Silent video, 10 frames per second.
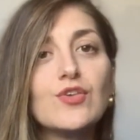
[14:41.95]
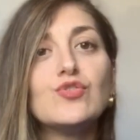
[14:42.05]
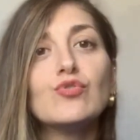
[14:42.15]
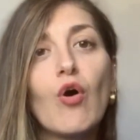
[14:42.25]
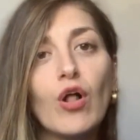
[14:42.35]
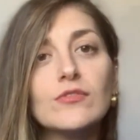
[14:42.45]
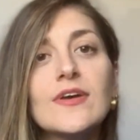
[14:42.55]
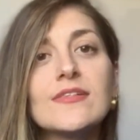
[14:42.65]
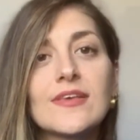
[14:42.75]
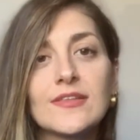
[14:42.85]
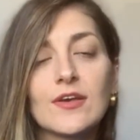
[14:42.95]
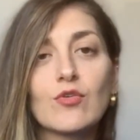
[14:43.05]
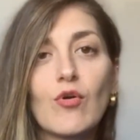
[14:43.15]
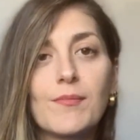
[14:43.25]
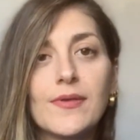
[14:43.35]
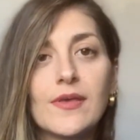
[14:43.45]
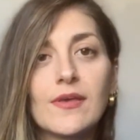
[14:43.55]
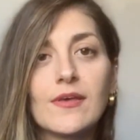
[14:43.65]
you always get a copy.